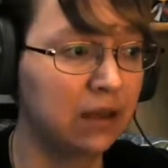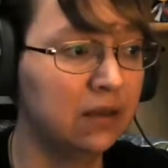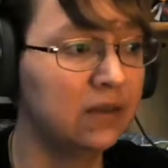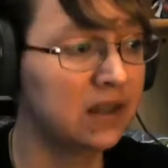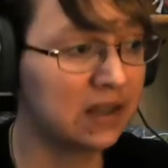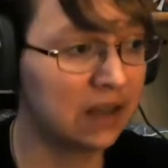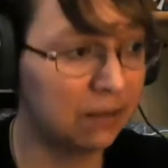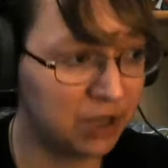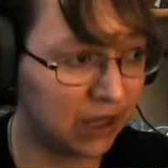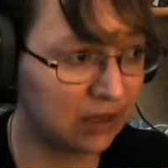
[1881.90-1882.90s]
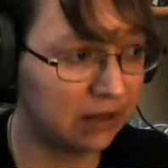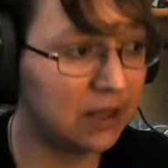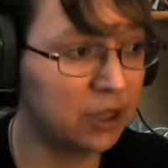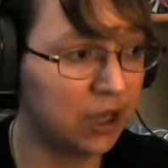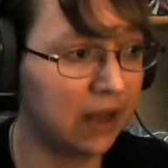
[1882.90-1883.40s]
This subject, Li
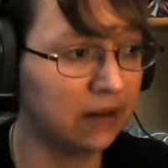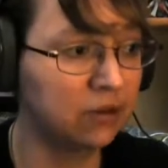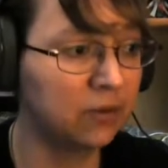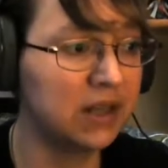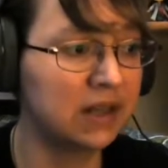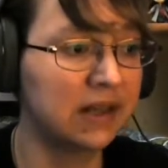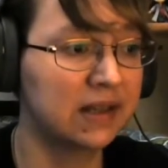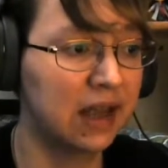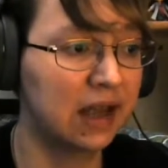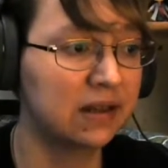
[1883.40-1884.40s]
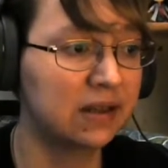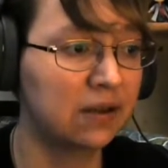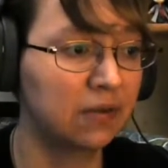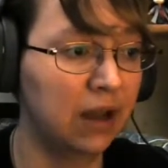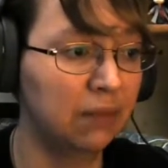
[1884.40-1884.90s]
Jian, greets His Highness the
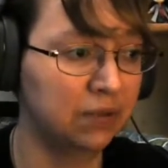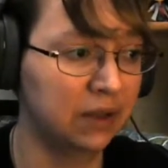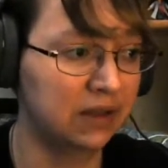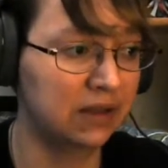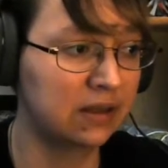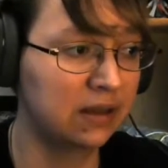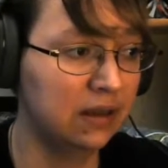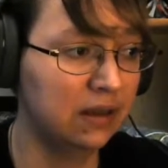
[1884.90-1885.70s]
Crown Prince.